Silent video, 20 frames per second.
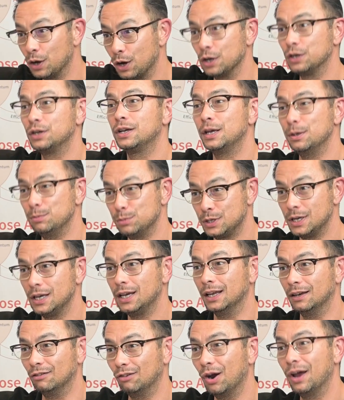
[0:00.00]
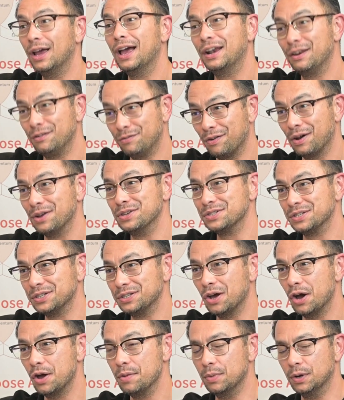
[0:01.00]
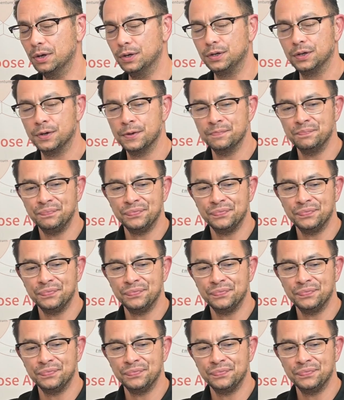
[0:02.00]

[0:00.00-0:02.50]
guy keeps digging, right, and he finds the diamond.